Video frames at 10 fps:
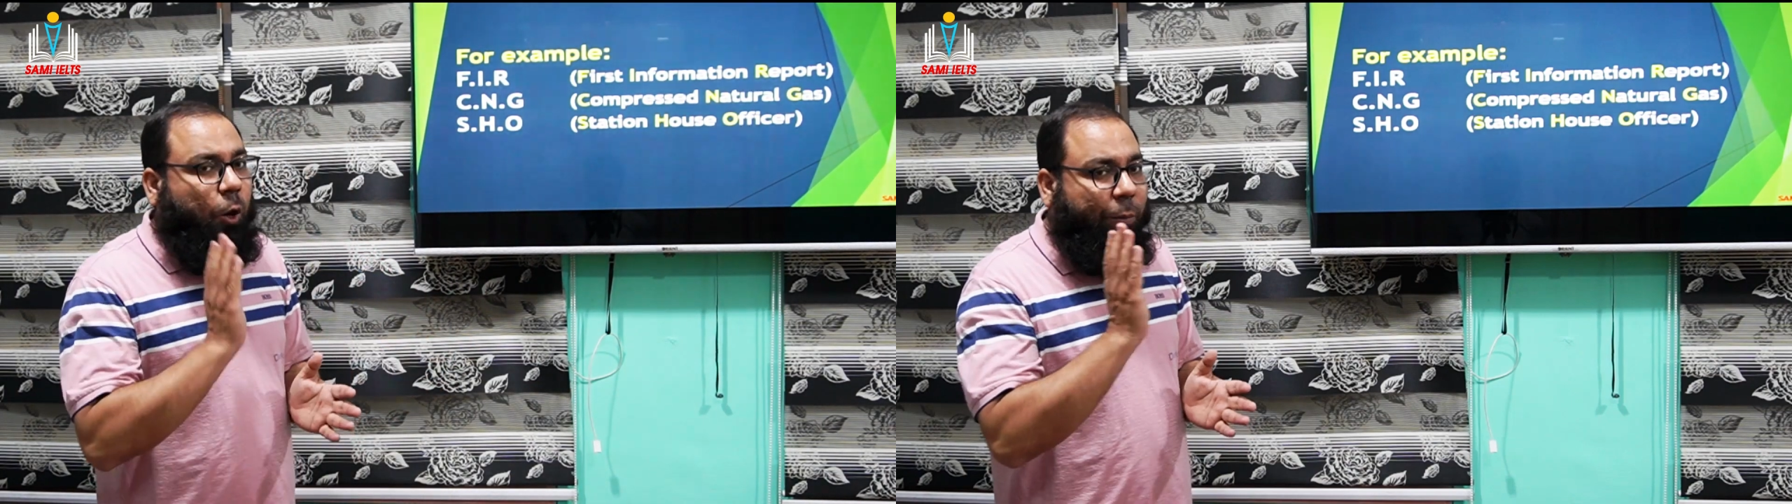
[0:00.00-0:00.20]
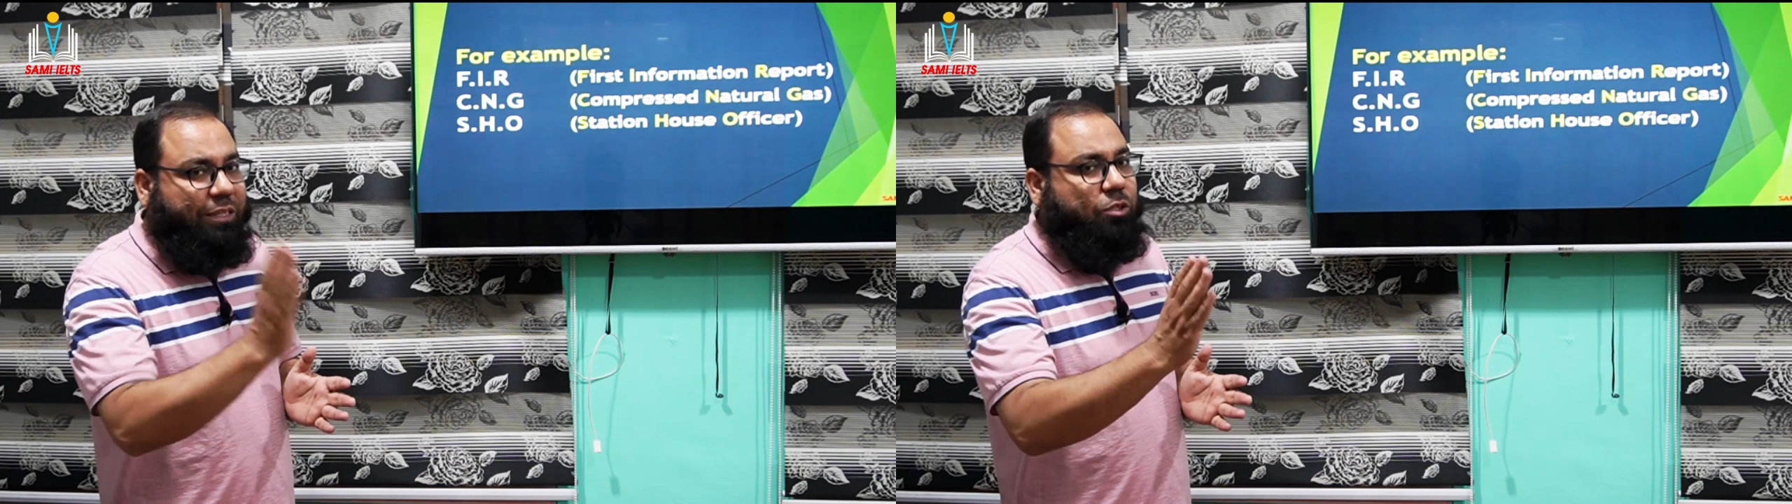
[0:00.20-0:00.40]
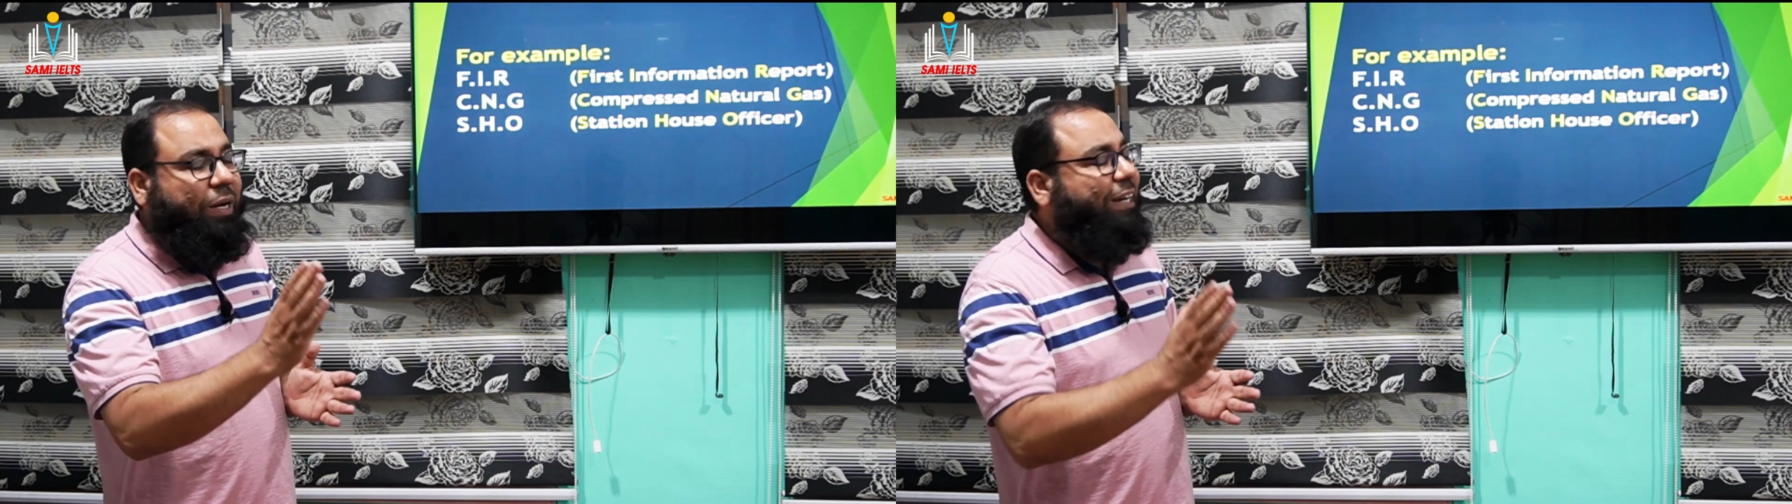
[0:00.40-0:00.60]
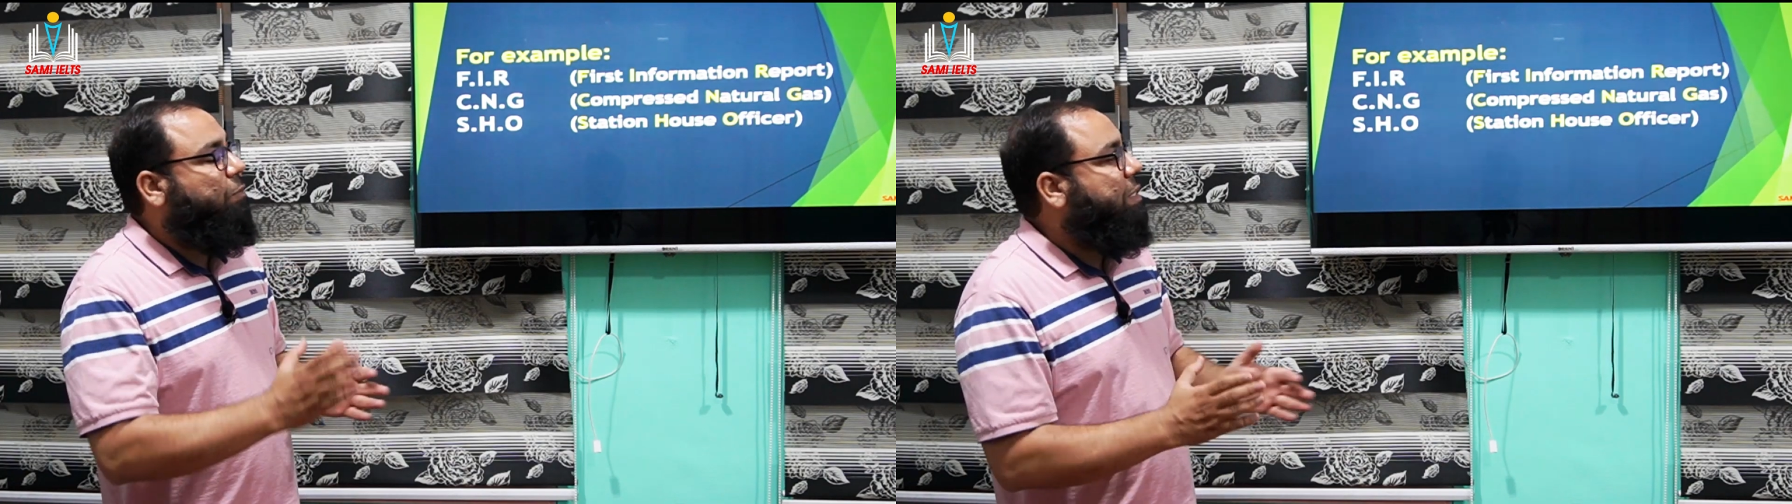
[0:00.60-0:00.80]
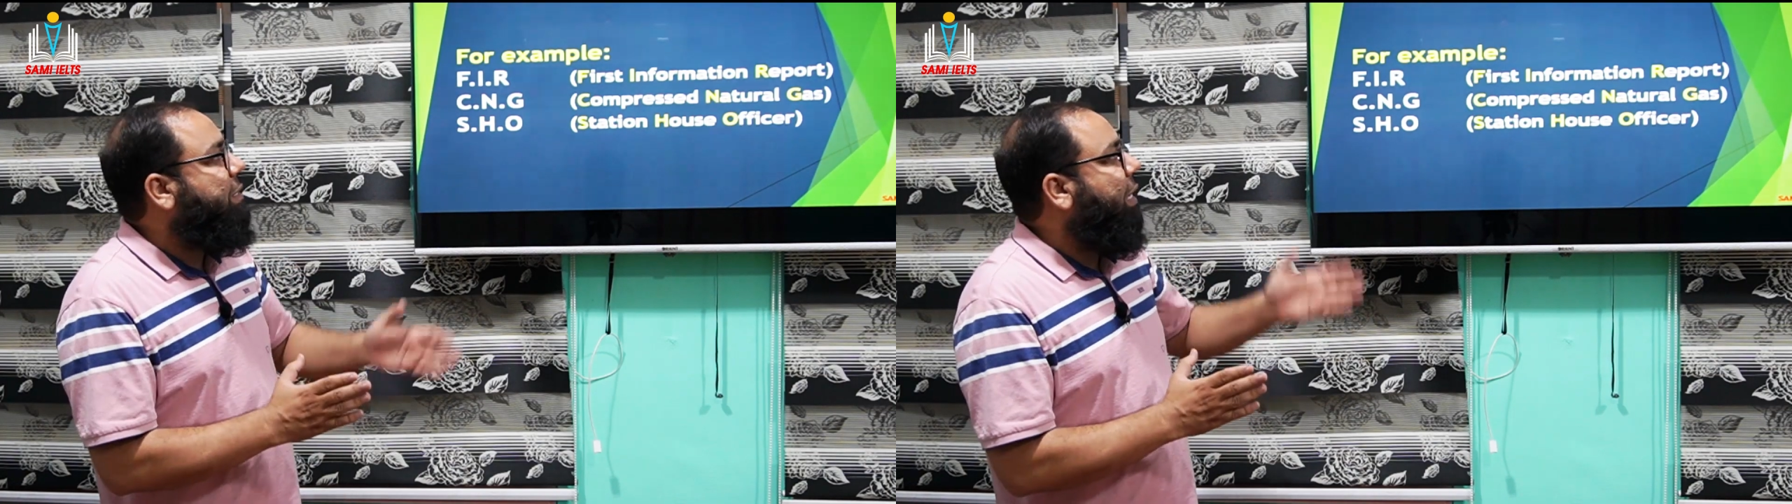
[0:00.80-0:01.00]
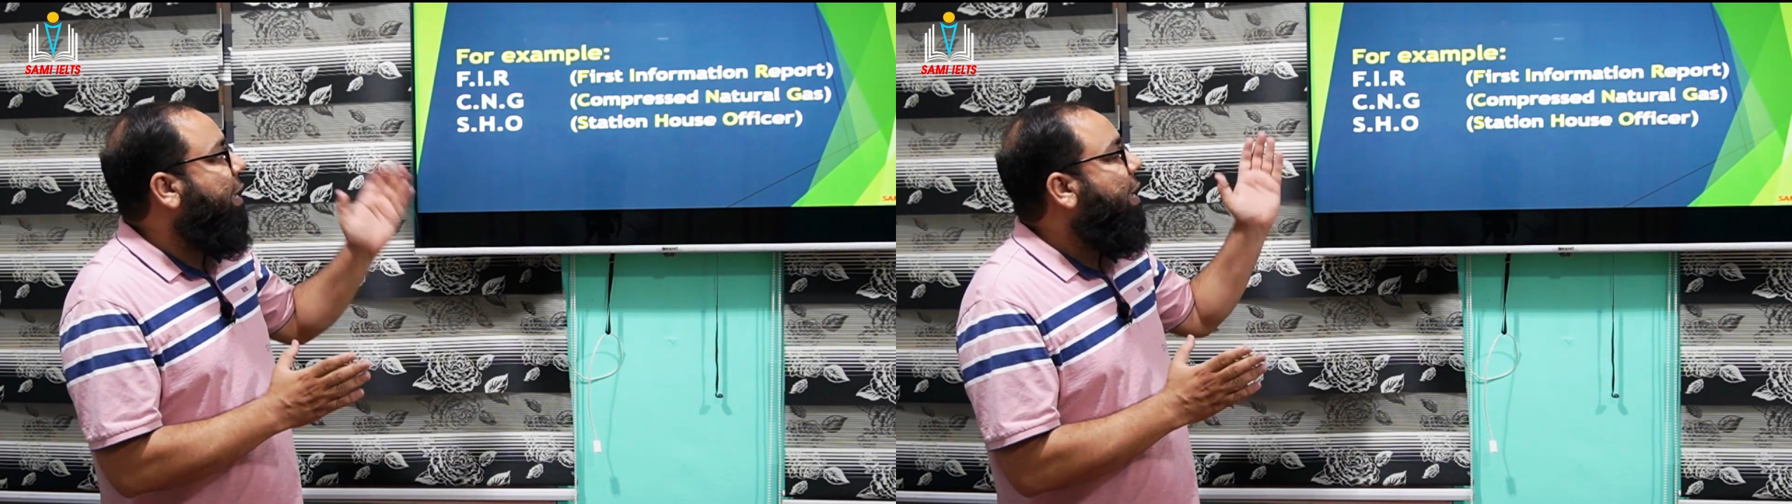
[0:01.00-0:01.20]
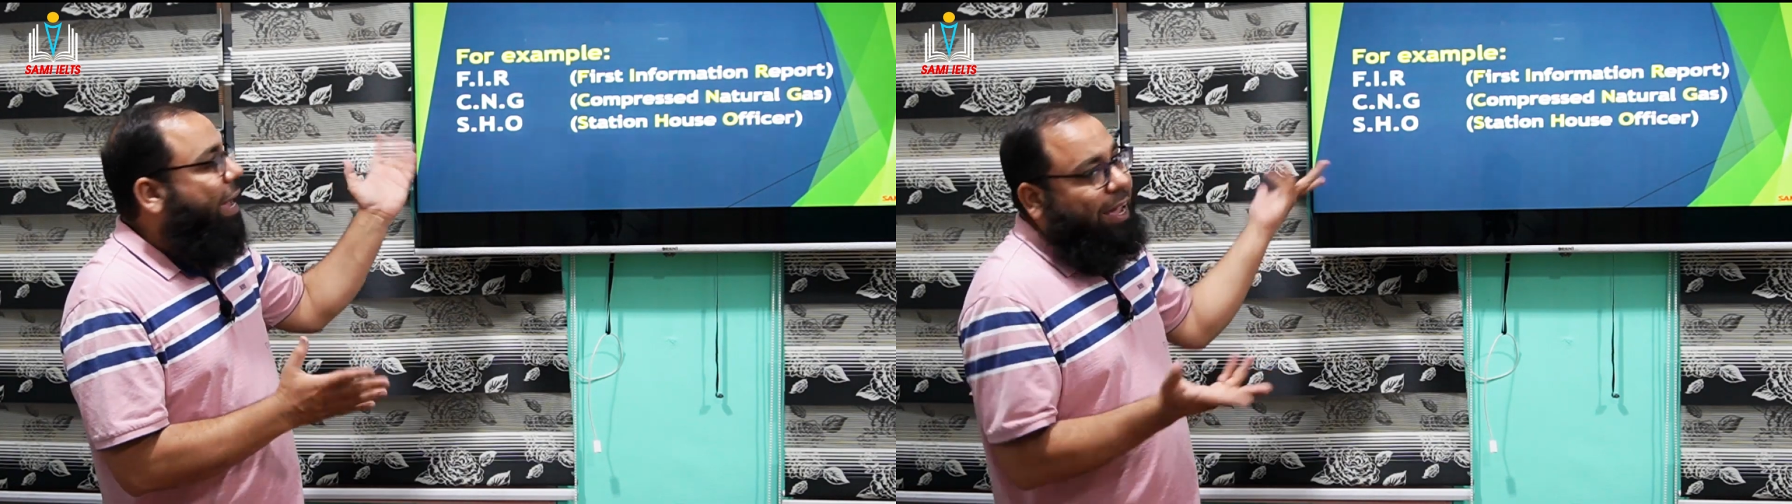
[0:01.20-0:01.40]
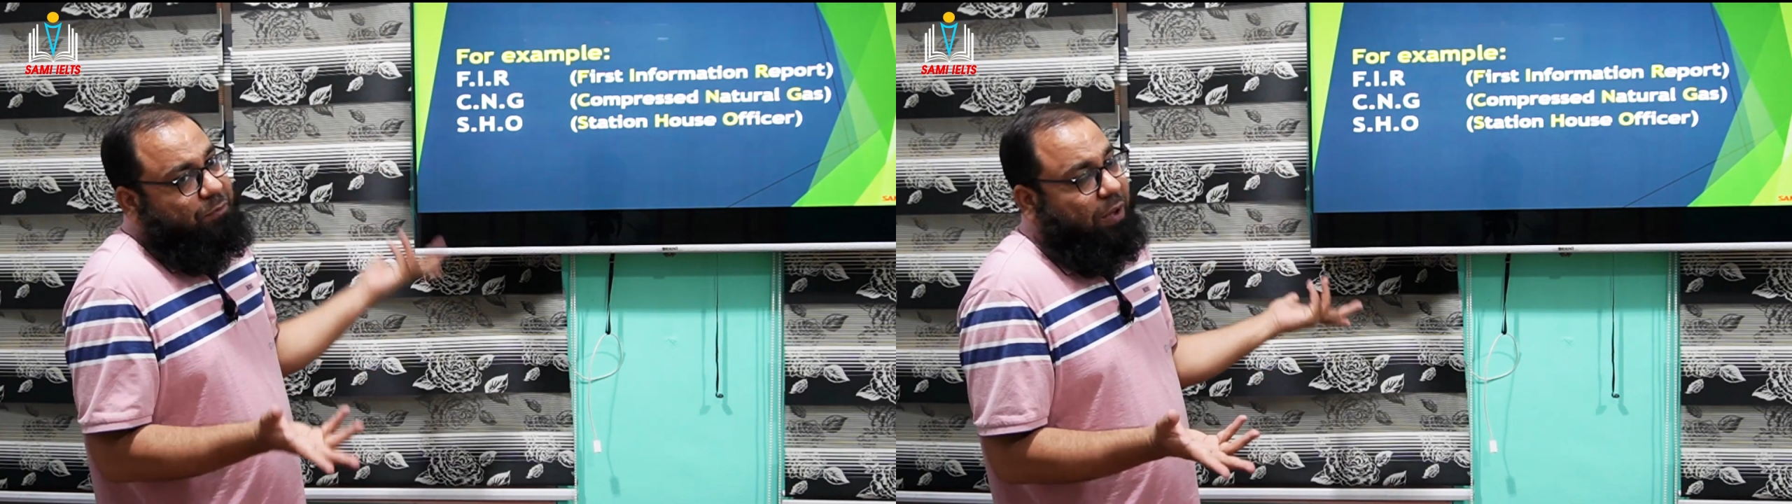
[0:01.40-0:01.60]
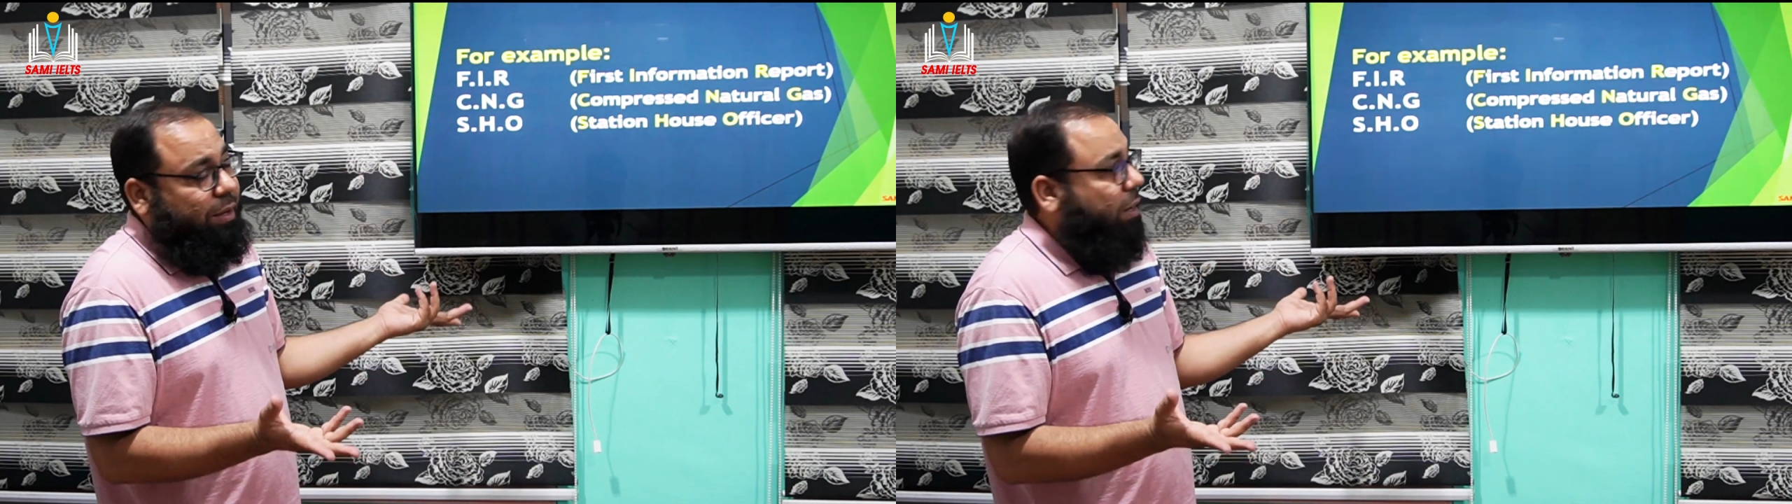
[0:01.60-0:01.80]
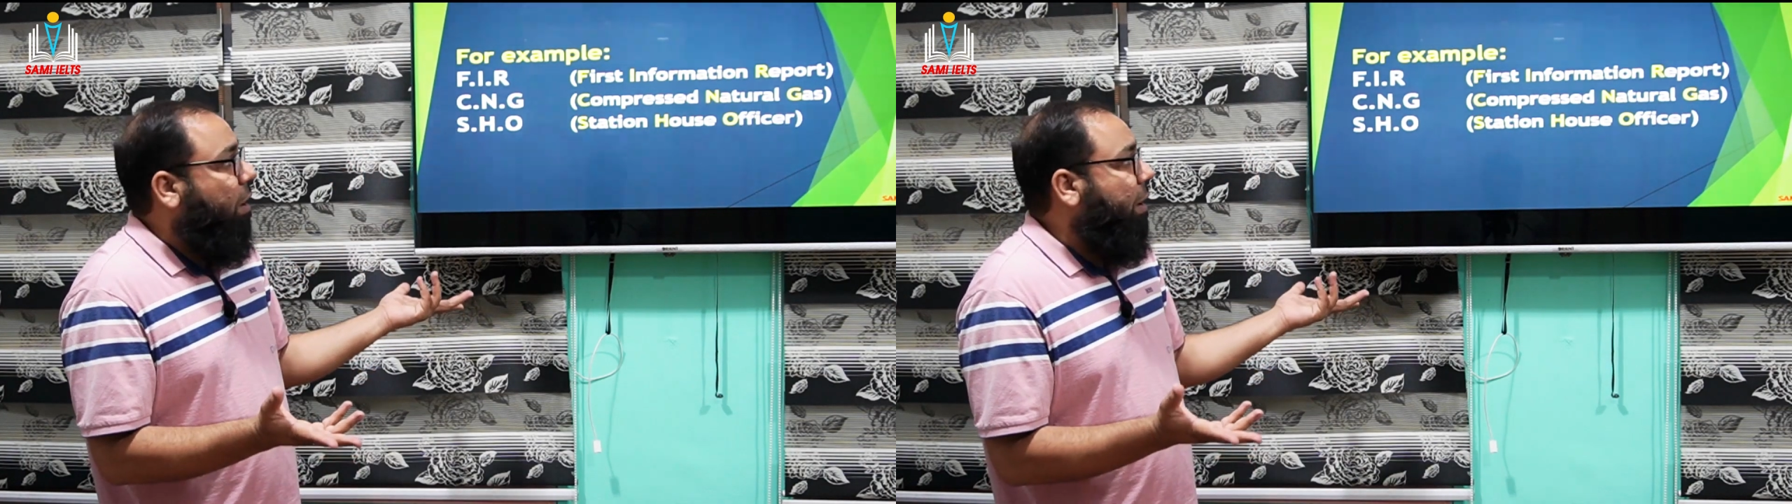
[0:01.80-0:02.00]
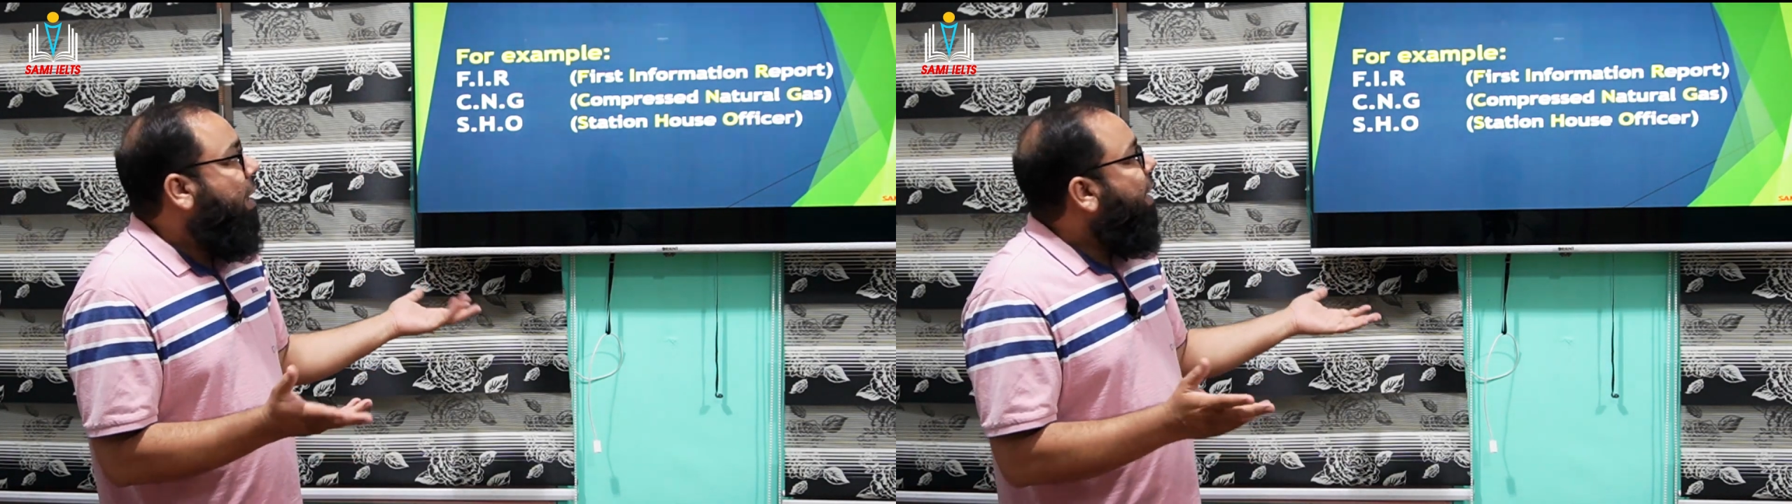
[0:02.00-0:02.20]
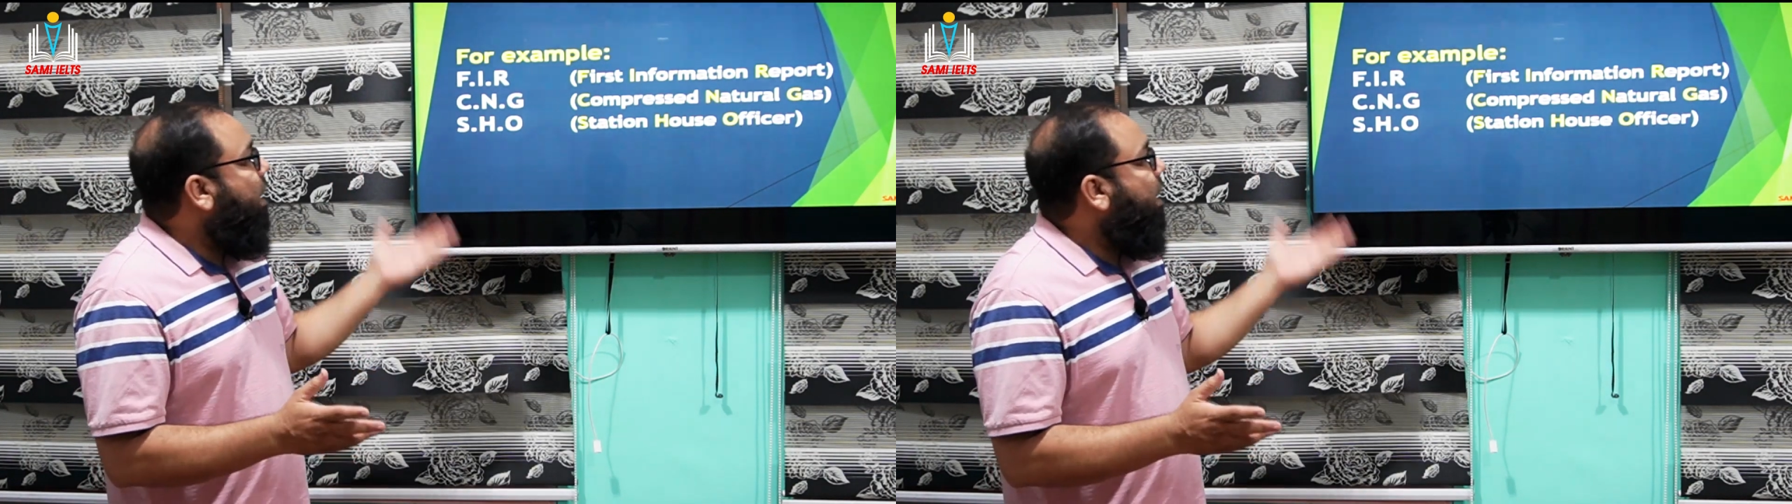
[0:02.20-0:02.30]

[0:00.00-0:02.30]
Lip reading: We straight away say FIR.